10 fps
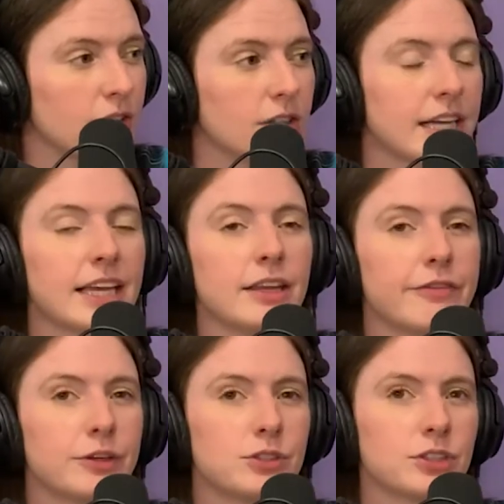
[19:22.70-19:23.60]
In the
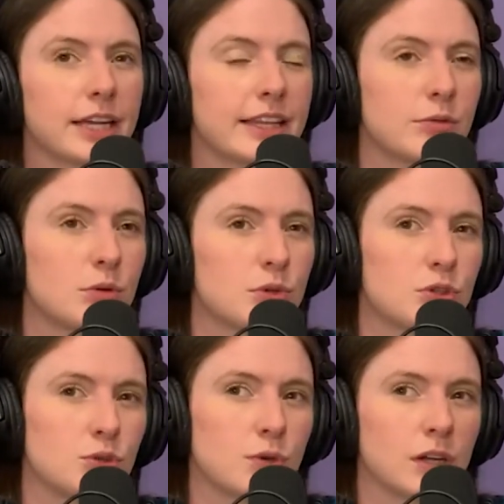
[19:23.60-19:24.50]
future, I think we would
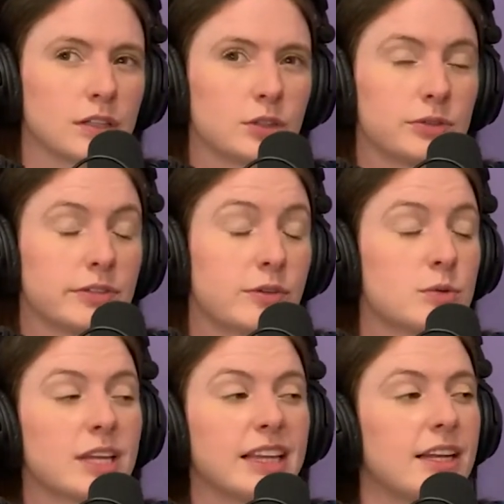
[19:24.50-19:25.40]
do all-inclusive. It
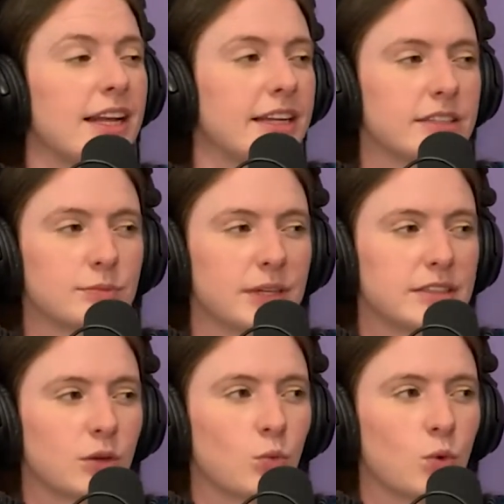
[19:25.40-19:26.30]
was like the nicest place
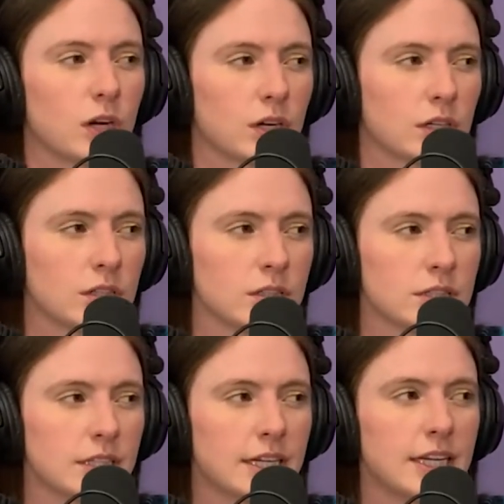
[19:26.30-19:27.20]
in the
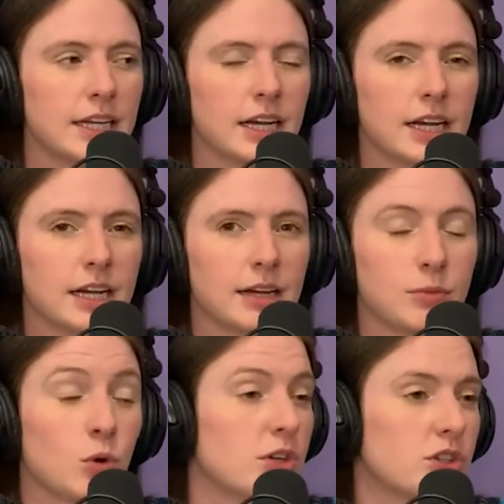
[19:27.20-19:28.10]
world.
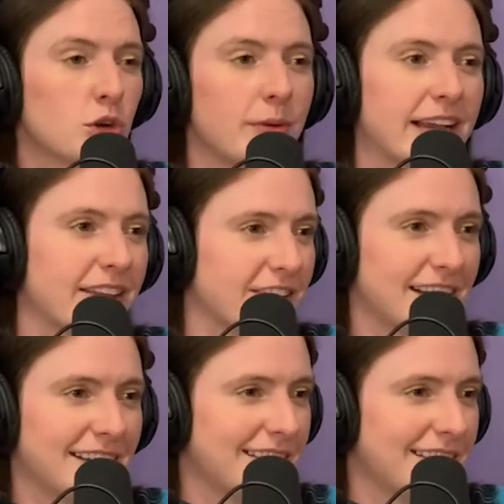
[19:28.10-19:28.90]
Or just go back there again and